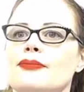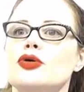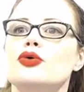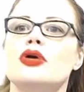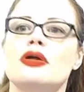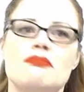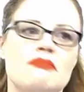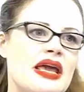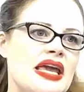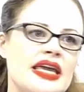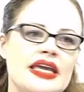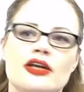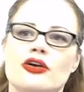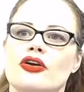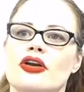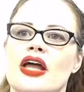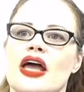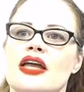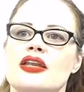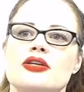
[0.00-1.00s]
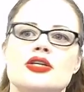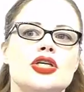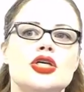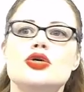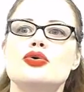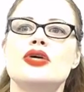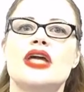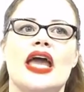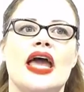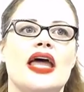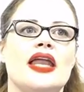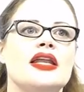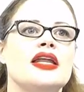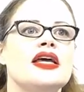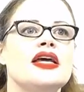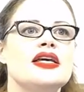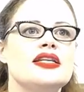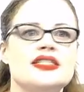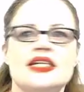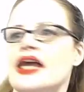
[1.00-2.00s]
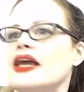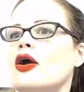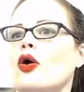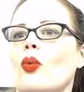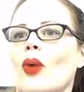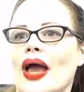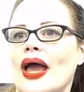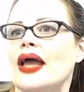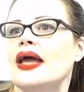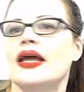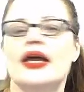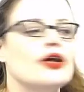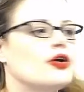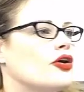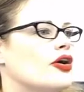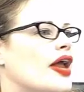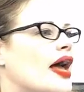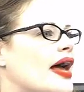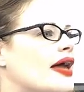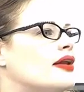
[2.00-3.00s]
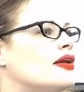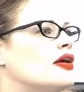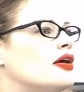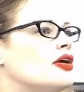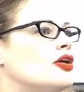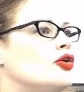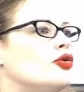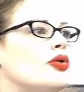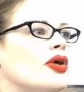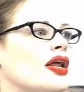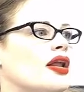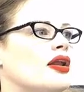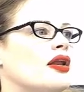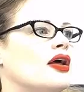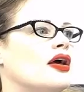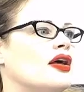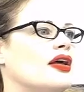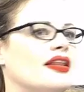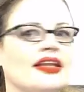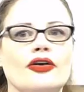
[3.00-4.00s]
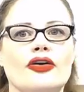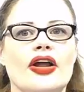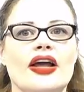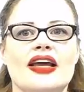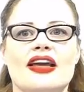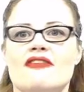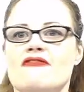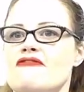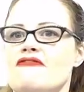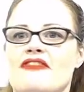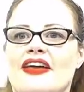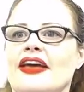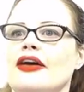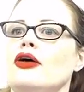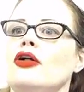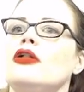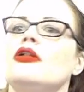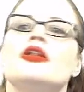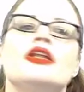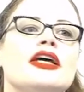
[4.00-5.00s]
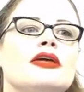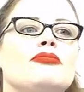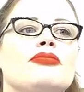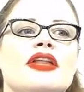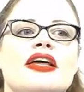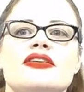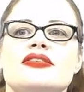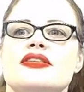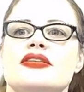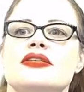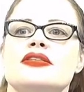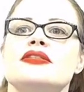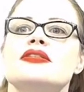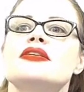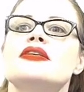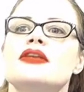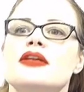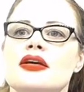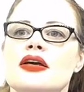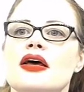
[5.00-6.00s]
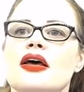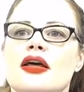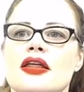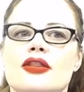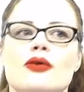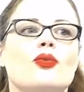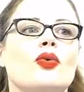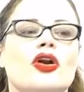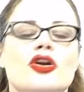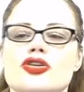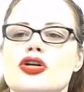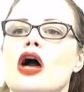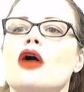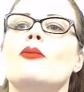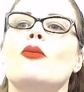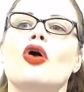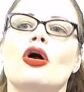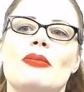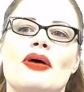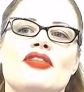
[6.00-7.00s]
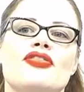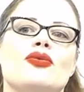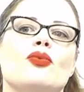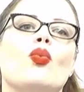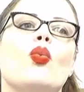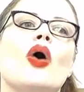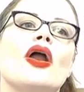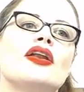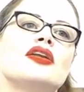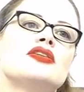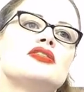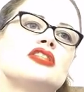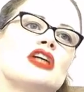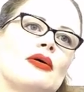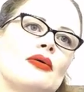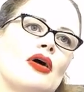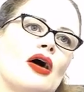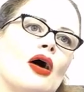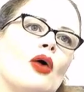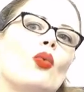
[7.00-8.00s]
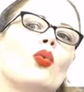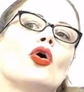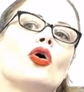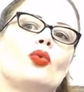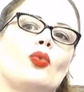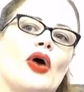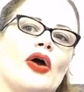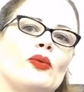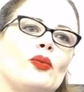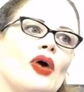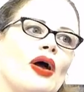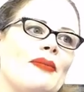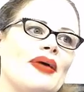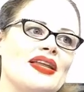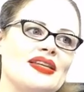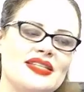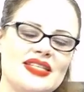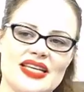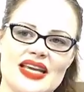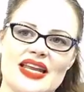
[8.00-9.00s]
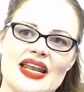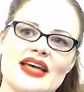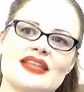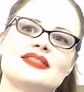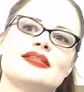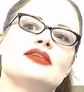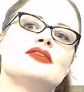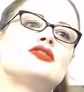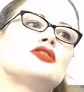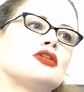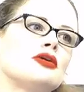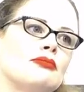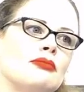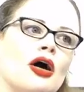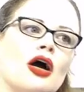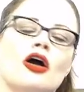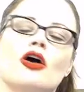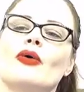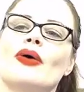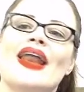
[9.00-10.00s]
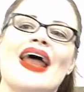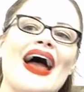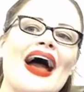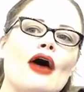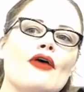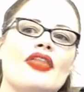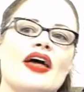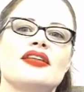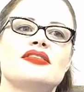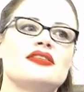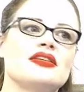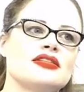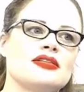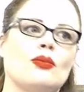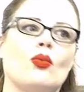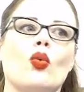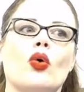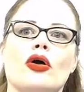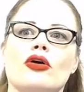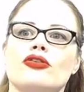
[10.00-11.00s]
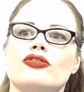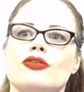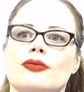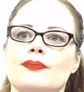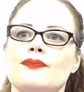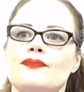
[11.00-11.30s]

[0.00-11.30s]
You can make internet, you can take away internet, you can the internet can fail in places. That we're going to talk more about what uh, World Wide Web and DNS is tomorrow and how that system works.